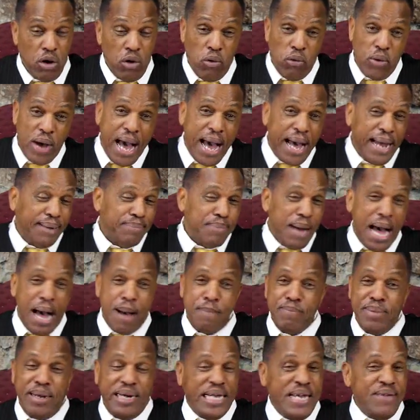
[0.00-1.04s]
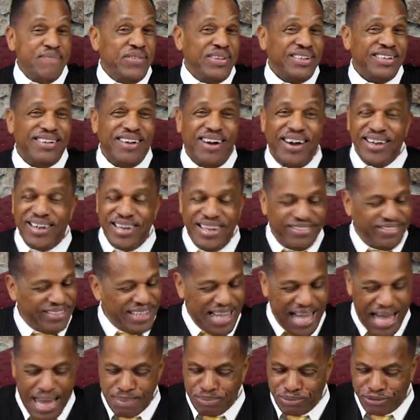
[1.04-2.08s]
Oh, I, am believing God.
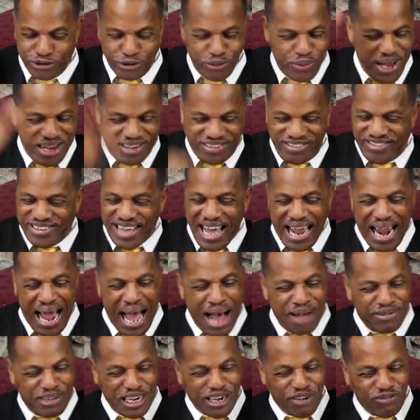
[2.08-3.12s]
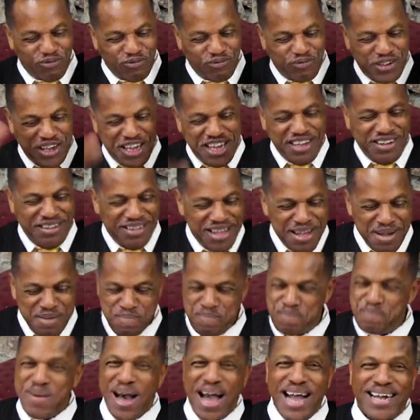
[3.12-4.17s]
Listen, I'm so excited. I just feel
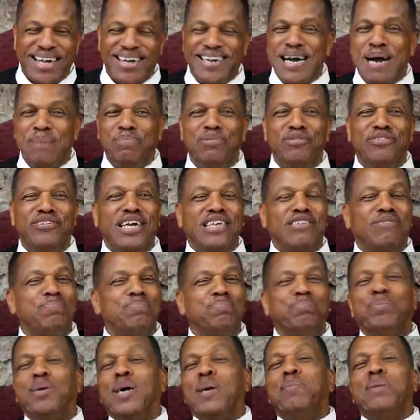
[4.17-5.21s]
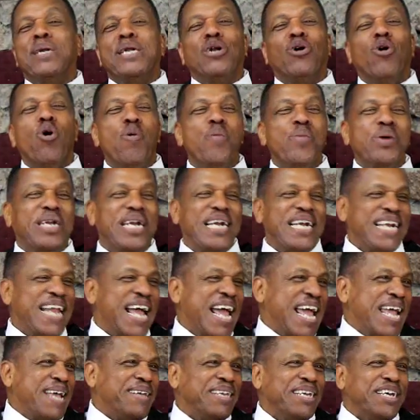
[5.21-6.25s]
my cup just bubbling over
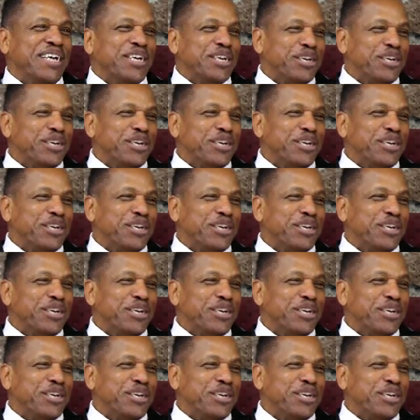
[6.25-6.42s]
today.